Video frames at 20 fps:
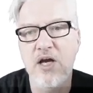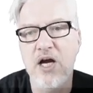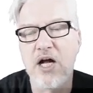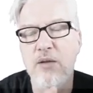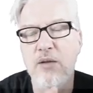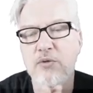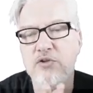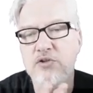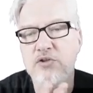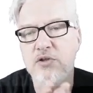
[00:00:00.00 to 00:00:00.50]

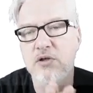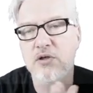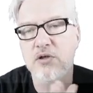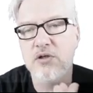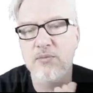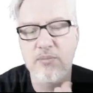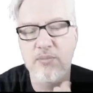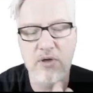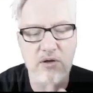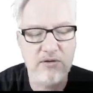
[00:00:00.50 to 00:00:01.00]
I will
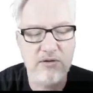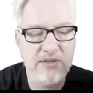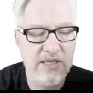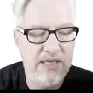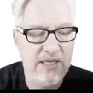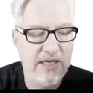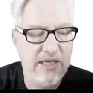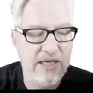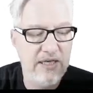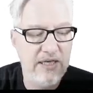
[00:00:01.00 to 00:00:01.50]
talk about
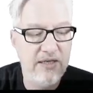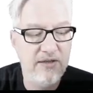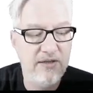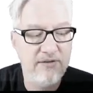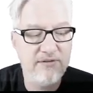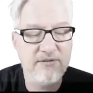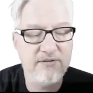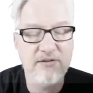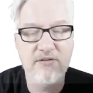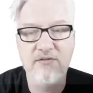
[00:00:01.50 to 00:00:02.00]

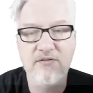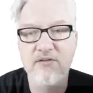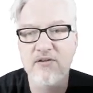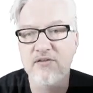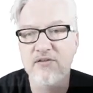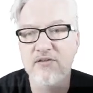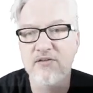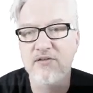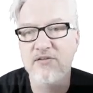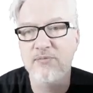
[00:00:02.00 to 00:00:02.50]
list
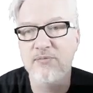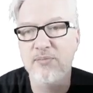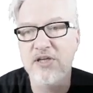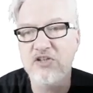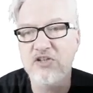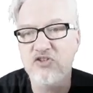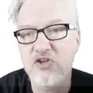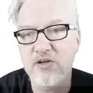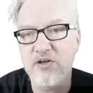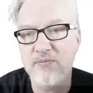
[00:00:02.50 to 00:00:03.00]
versus
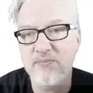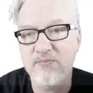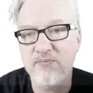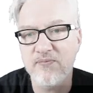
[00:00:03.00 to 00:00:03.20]
picture.